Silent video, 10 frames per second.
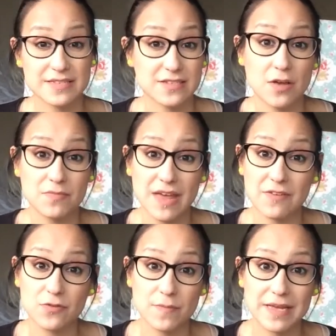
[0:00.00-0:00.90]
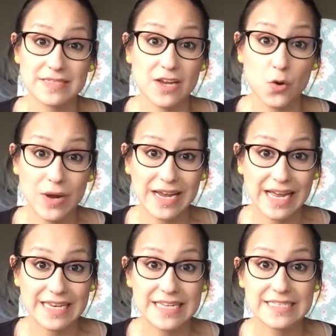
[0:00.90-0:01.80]
So therefore it makes it quick
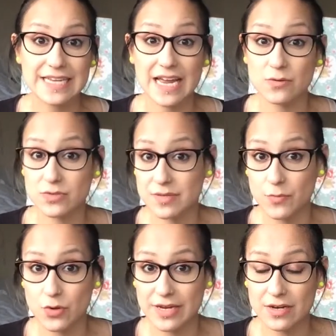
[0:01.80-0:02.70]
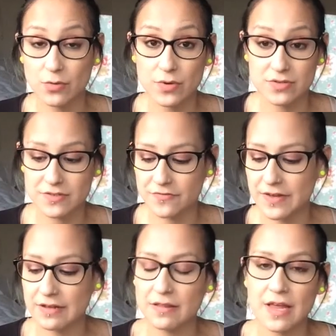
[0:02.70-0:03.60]
and easy, and also more economical to
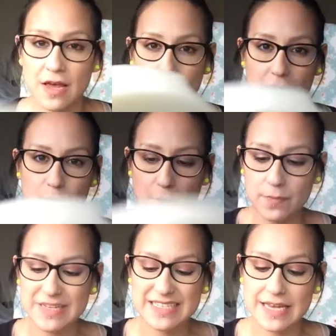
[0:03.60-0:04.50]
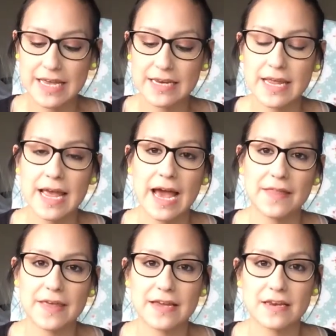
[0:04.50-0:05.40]
fill. I can pop this in
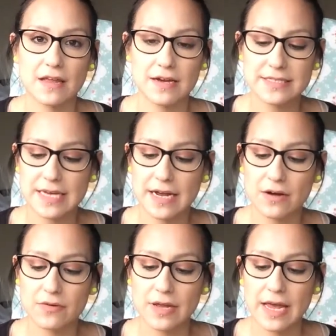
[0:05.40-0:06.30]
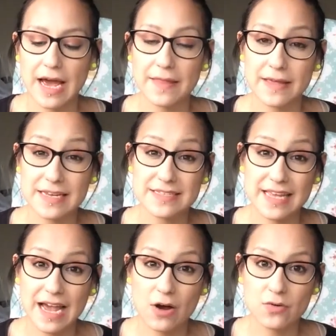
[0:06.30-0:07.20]
and they can lie down, and then as
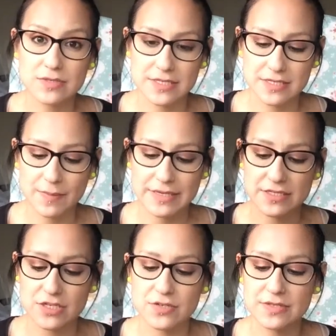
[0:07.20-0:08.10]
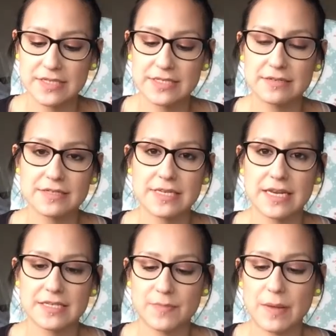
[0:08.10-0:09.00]
they get older, Sebastian used to still sit
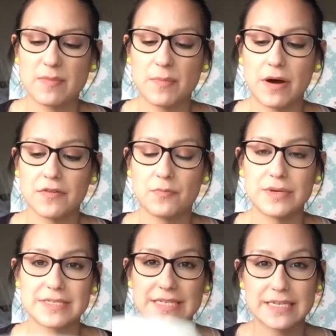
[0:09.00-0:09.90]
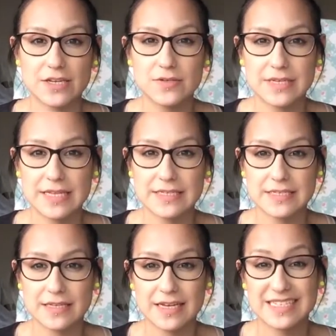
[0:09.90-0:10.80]
in his baby bath, but using this
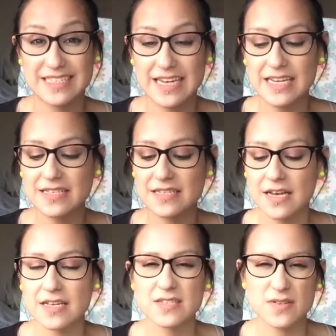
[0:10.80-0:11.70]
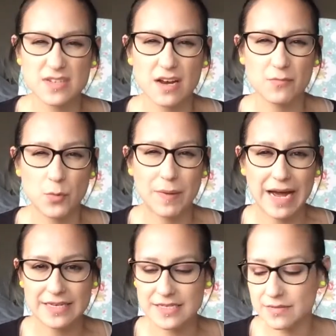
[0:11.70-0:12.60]
as like a seat, so it's kind of more
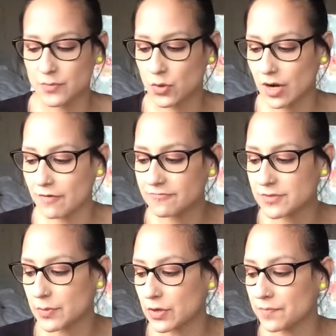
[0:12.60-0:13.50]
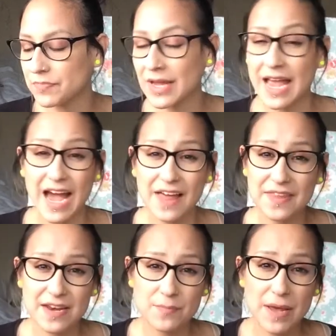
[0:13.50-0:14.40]
padded and more comfortable.
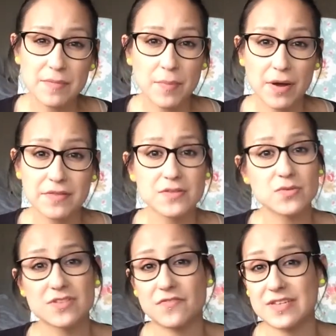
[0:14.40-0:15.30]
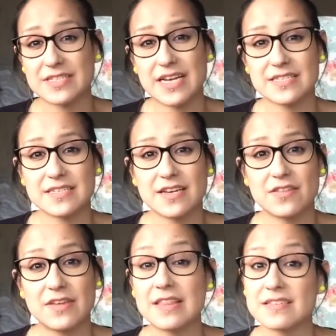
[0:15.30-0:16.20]
And then a baby bath is also
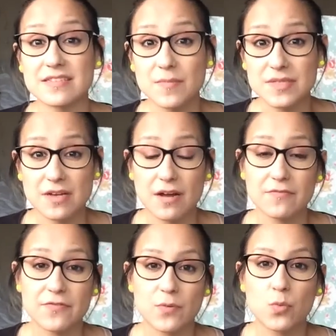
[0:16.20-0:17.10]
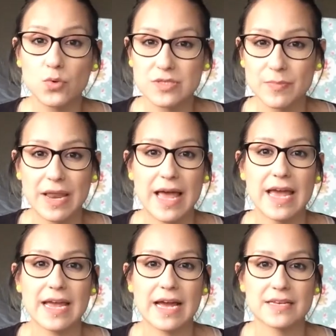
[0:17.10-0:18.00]
fantastic in the summertime for water
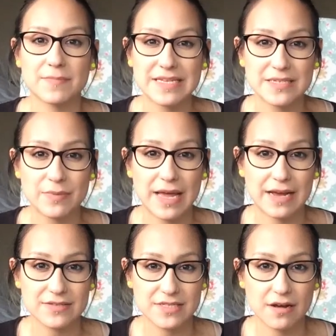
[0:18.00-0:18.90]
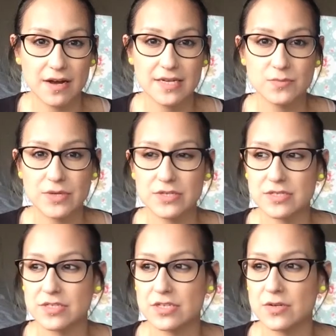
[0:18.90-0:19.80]
play and messy play outside. We
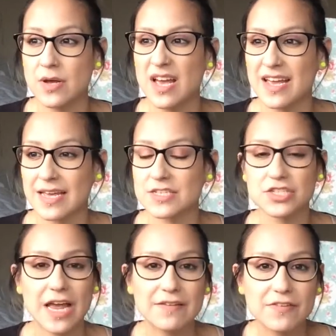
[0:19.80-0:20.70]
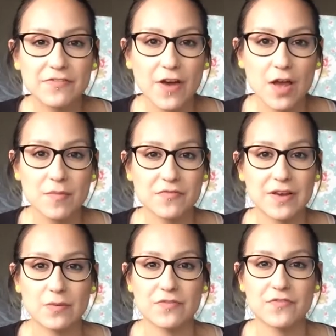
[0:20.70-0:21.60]
used to get shaving foam and
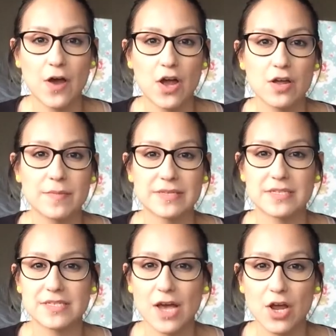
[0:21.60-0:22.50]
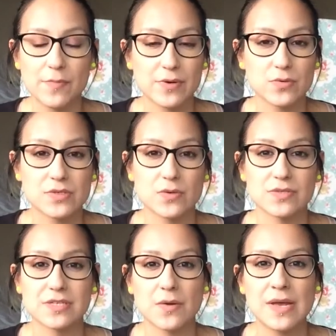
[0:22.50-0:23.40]
fill it with foam and soap and all
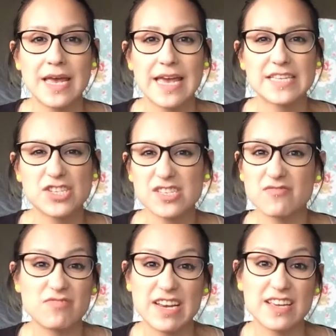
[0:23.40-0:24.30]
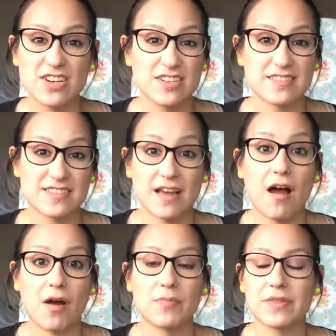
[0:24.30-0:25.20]
sorts. So it's just a really good
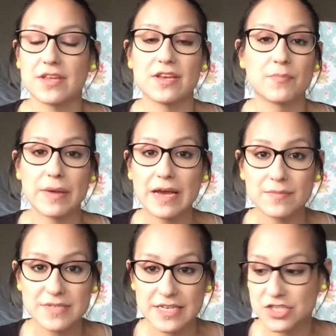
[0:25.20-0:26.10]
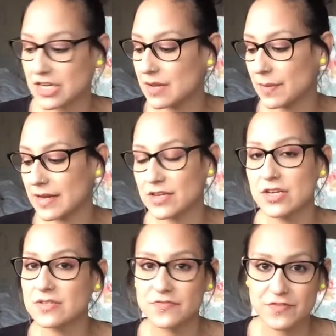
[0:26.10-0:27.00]
tub that you can pick up dead cheap and
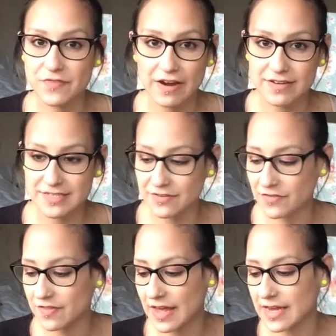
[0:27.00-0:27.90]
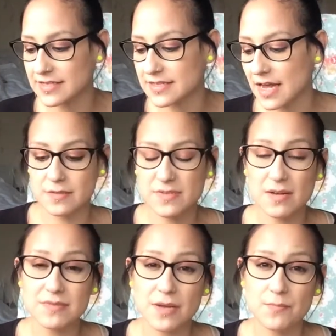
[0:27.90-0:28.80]
use for various different things.
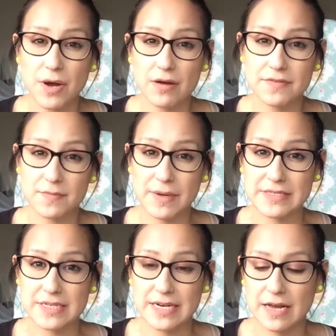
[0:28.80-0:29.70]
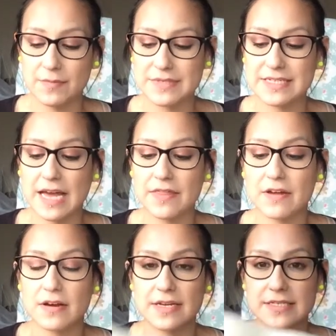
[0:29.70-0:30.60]
Sometimes I bath Sebastian and Albert
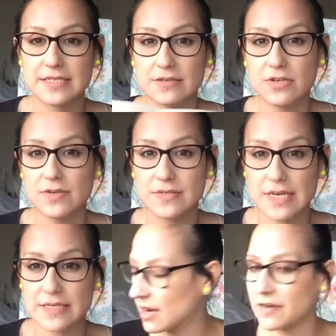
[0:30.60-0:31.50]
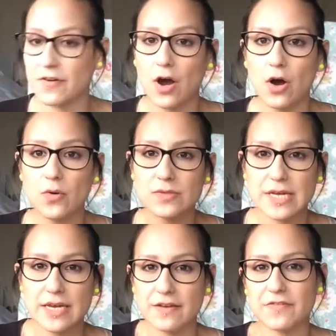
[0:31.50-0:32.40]
together, and I can still use kind of hold
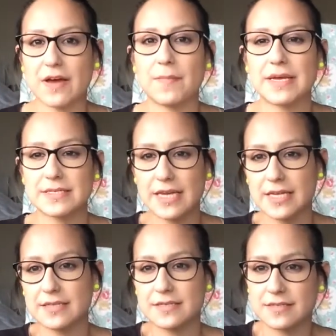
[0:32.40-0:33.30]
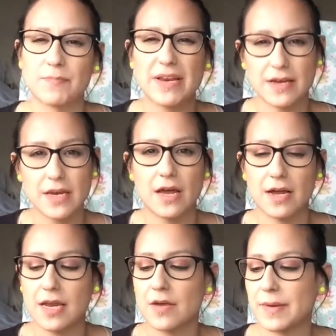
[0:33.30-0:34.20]
it, if that makes sense. A bit like a
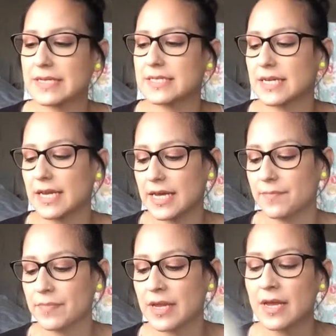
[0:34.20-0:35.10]
lilo, basically.